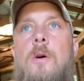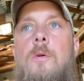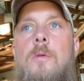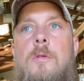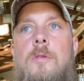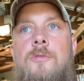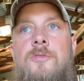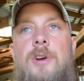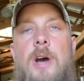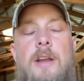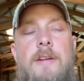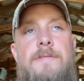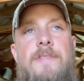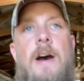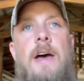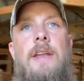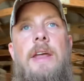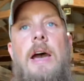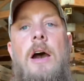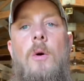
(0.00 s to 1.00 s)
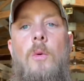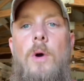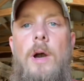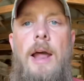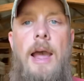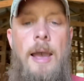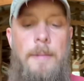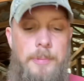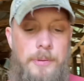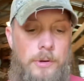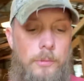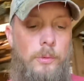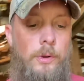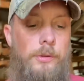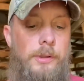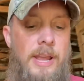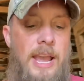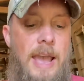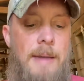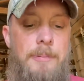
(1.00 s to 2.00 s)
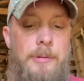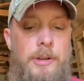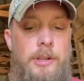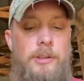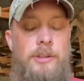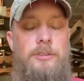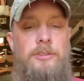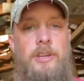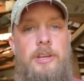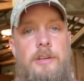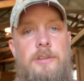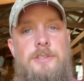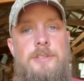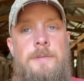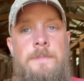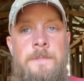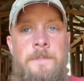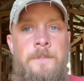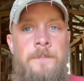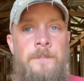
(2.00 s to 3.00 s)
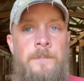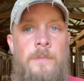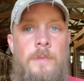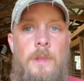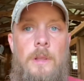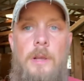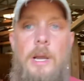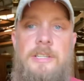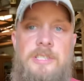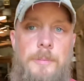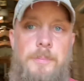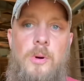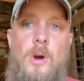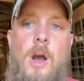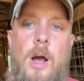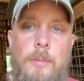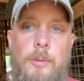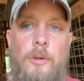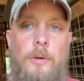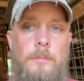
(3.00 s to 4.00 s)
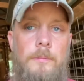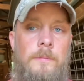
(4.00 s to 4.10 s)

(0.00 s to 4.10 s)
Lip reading: try to find out what really happened to these kids, that's a problem.